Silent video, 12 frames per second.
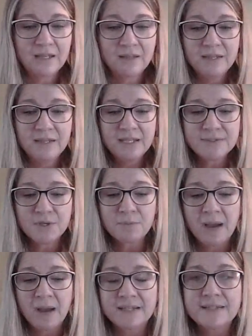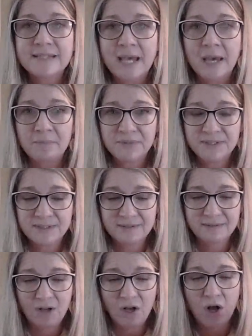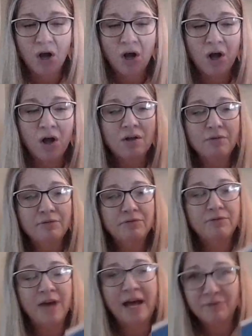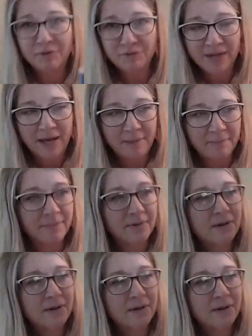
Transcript: These are my steps, all 5 of them.